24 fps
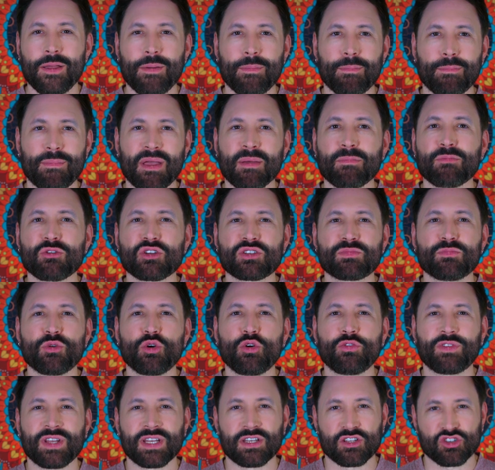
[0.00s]
Members
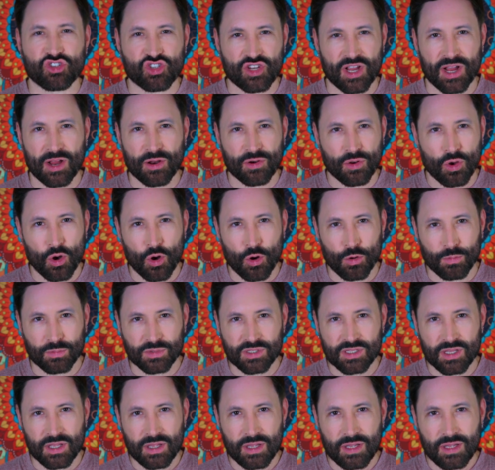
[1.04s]
moved into shared homes,